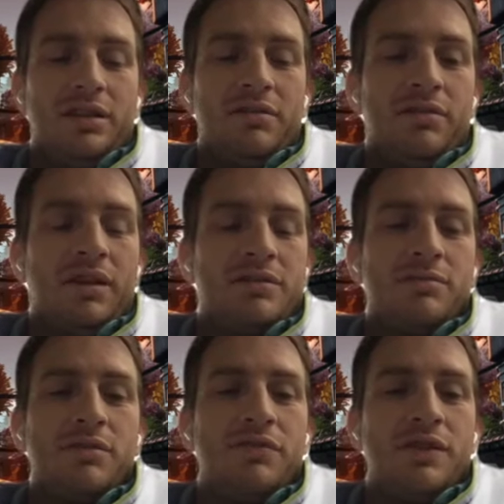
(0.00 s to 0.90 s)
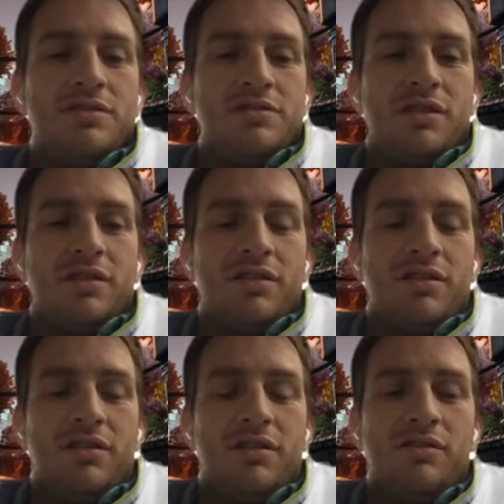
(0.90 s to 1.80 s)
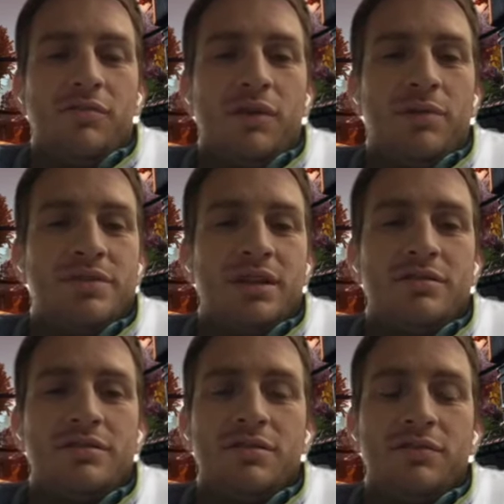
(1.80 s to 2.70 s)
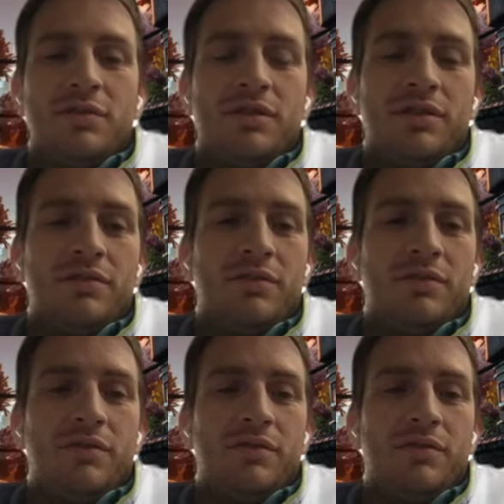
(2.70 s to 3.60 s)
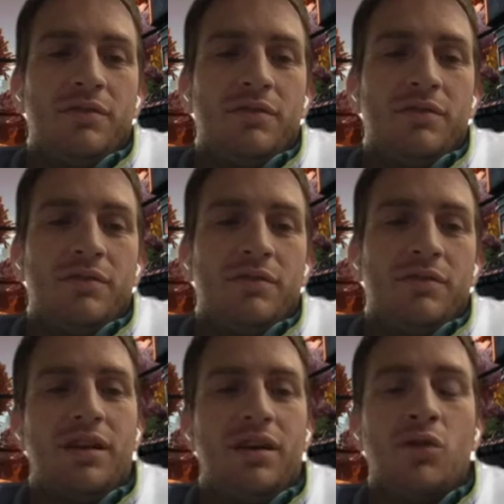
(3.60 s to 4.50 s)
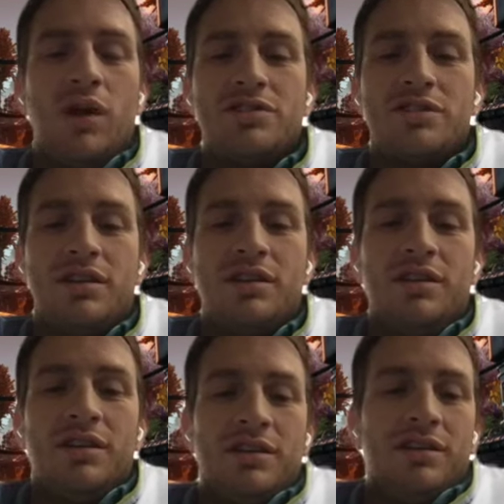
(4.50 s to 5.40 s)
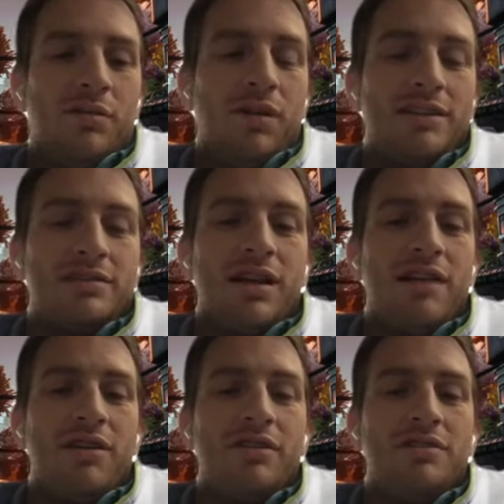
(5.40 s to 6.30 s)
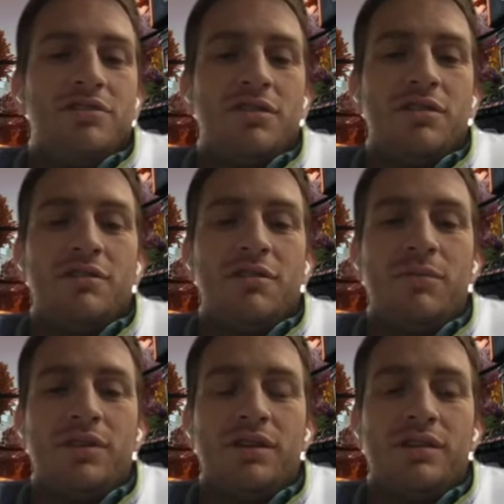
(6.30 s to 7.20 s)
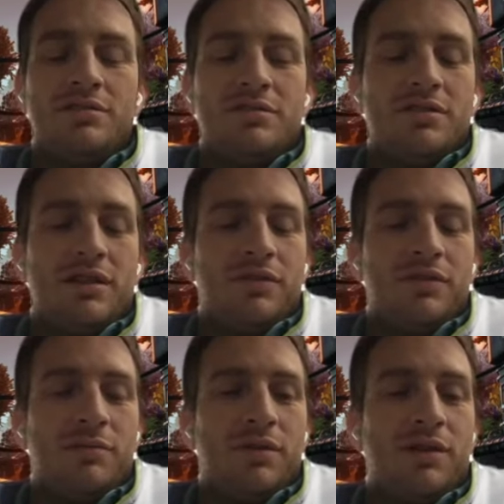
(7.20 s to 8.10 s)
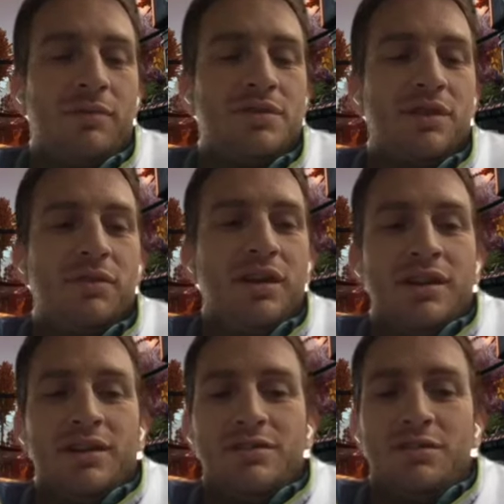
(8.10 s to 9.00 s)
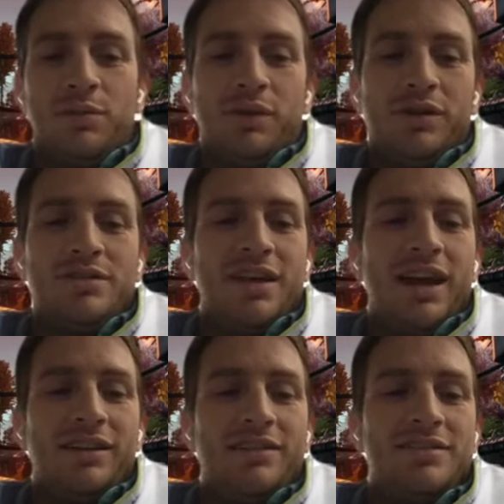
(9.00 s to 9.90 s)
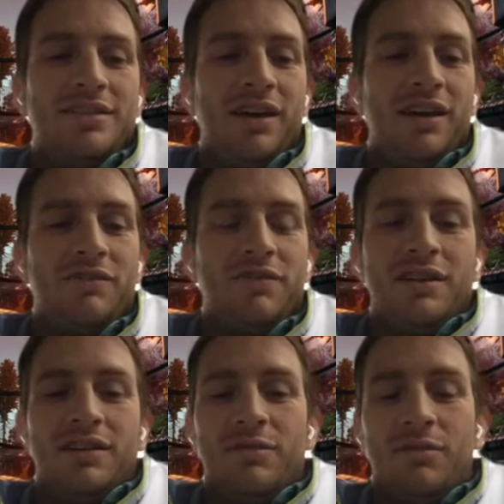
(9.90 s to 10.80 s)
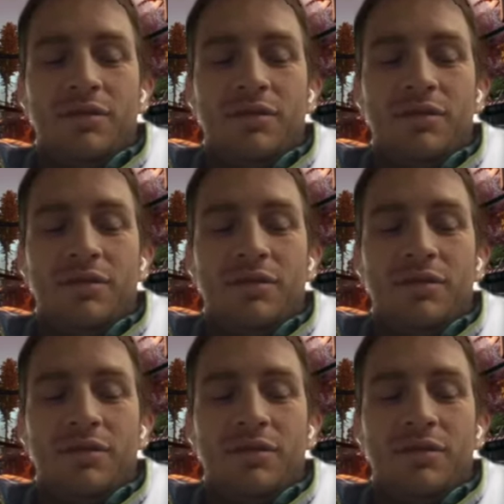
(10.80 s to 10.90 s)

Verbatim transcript: We got some new features on our on our new website too. If you want to, you know, voice in a, a, question, we'll ask live on the show to our millionaires and stuff coming up. So super exciting stuff.